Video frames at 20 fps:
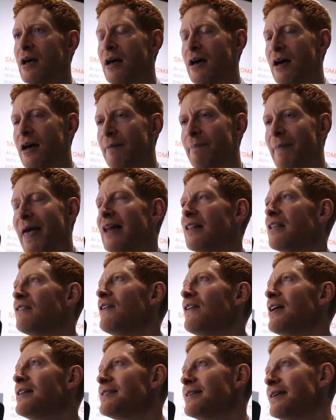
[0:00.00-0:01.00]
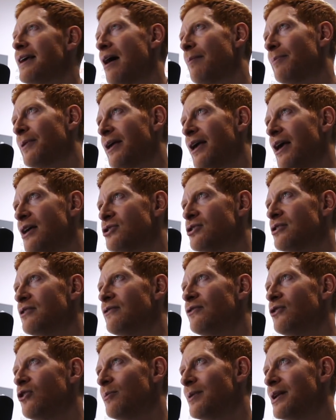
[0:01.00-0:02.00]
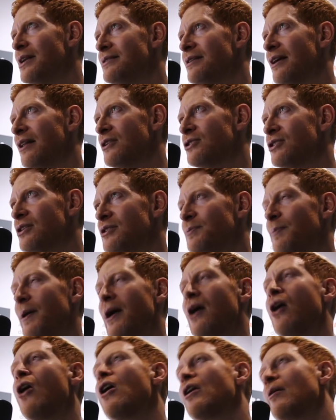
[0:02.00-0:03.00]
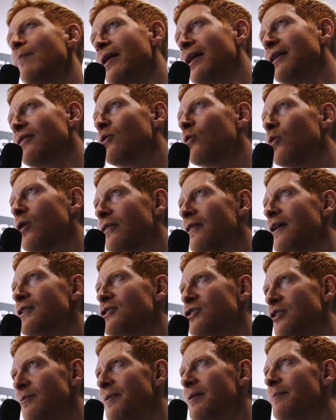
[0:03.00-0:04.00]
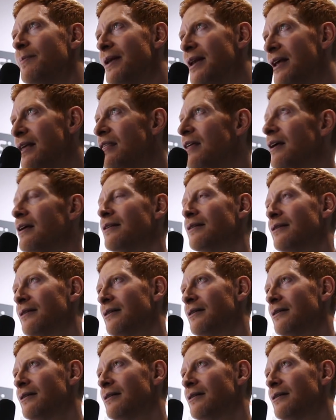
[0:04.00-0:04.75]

elevates the application of human intelligence by automating the work that should be beneath it.